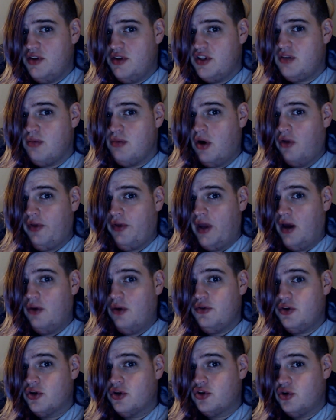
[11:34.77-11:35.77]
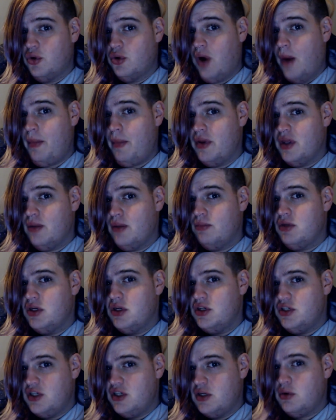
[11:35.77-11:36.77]
small towns or grew up in them to
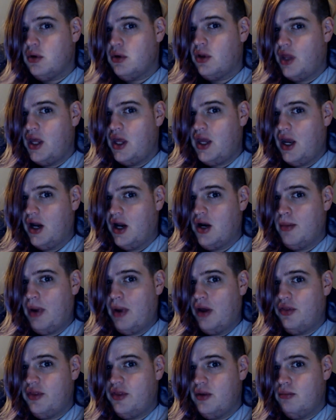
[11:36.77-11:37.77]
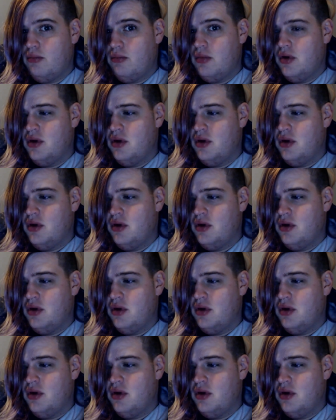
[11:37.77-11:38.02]
genuinely care about them?